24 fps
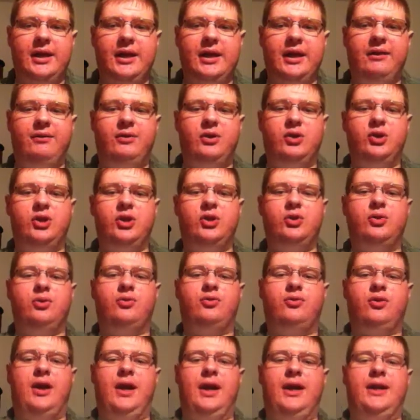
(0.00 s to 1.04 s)
if you do
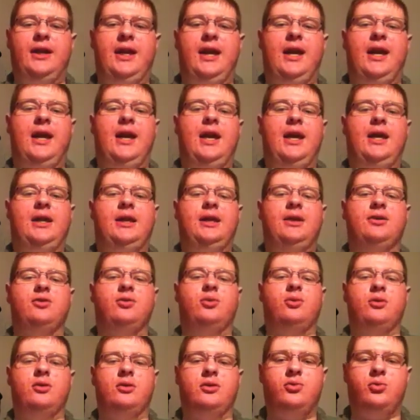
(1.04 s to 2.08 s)
find any
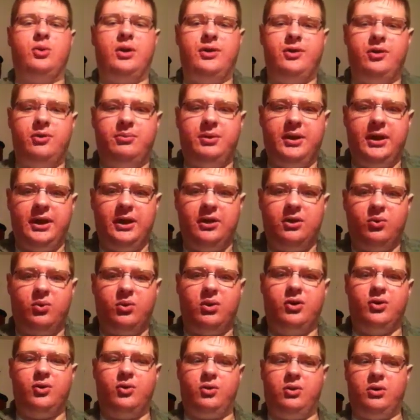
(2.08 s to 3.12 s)
source, whether it be in the
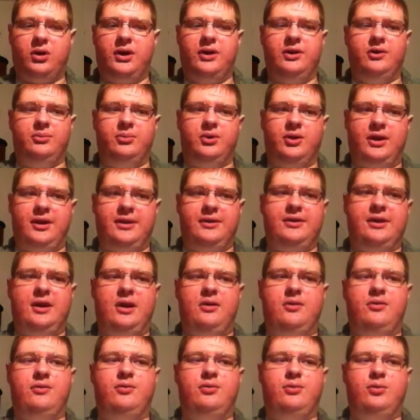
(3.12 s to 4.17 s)
world or in the book itself,